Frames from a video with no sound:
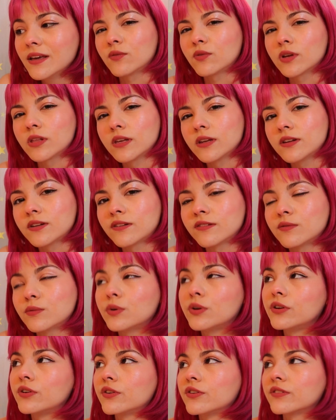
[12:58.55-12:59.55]
it really does
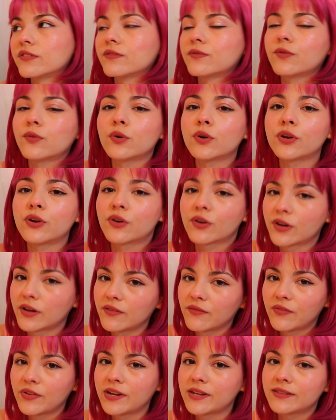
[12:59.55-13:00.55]
wonders for your
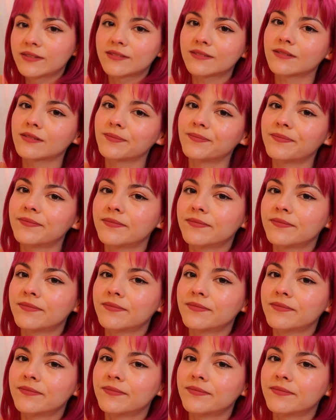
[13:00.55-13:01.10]
confidence.